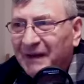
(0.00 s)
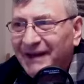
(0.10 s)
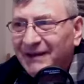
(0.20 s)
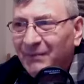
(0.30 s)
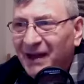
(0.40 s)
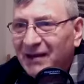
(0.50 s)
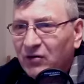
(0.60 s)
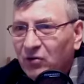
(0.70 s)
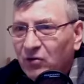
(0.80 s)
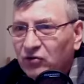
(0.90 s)
plead my
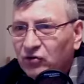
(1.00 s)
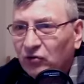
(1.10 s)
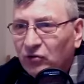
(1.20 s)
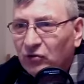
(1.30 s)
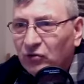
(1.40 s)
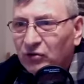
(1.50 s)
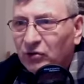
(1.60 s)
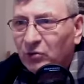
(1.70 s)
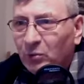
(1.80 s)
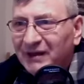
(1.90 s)
cause, O Lord,
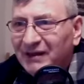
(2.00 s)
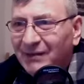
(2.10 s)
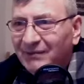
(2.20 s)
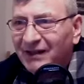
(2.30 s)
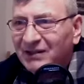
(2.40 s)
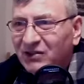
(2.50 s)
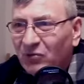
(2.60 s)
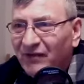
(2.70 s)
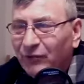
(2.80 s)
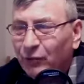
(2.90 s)
with them that
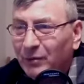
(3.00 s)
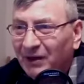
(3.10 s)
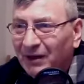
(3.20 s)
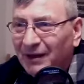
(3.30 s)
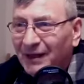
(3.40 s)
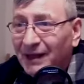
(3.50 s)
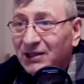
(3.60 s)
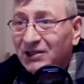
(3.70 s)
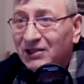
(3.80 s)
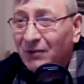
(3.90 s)
strive with me.
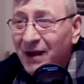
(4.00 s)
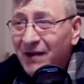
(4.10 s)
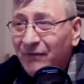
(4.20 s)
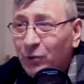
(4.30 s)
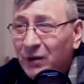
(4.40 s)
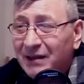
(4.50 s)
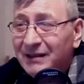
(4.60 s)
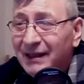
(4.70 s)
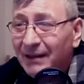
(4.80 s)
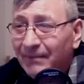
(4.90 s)
Strive
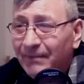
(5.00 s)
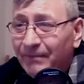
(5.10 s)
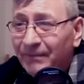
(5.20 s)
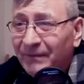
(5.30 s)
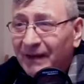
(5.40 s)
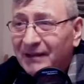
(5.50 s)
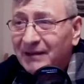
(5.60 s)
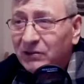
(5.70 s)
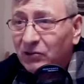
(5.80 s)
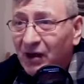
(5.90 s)
with them that
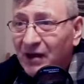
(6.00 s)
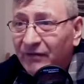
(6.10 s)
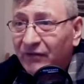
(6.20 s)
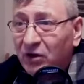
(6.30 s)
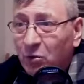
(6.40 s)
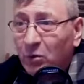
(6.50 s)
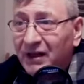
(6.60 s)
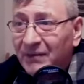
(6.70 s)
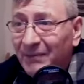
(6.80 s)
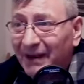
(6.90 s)
strive
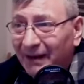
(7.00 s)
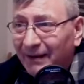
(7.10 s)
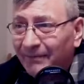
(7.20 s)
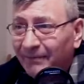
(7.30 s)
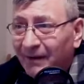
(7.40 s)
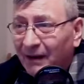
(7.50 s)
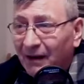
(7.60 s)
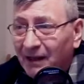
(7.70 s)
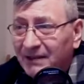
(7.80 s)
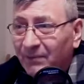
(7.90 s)
with me.
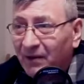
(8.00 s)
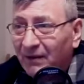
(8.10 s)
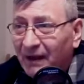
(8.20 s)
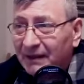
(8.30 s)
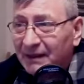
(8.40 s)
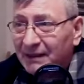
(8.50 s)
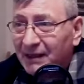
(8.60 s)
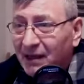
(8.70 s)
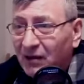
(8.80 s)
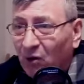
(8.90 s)
Let's pray like
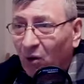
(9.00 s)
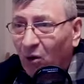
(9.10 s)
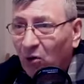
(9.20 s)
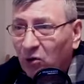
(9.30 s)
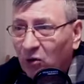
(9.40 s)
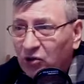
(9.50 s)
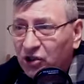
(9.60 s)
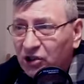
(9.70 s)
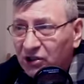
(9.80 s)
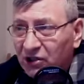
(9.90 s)
this. O Lord
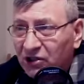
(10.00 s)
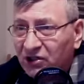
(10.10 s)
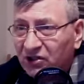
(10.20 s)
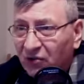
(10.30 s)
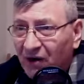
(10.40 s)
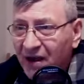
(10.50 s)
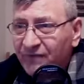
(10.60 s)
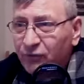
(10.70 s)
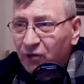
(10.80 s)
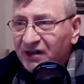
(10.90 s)
Jesus,
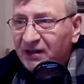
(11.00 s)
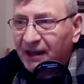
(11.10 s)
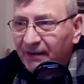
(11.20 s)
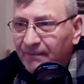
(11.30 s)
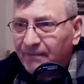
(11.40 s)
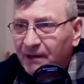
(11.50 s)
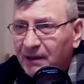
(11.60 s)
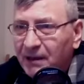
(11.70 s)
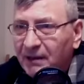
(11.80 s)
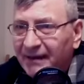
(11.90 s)
strive with them
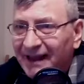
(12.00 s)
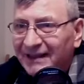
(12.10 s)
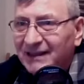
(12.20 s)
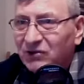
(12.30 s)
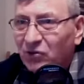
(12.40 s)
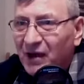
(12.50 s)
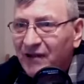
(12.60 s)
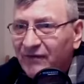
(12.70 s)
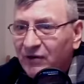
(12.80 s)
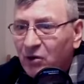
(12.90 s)
that
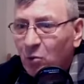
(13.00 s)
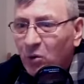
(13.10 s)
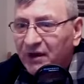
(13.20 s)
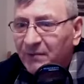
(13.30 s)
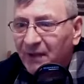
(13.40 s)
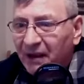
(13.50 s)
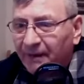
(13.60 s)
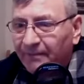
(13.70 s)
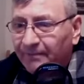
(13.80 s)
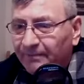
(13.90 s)
strive with me.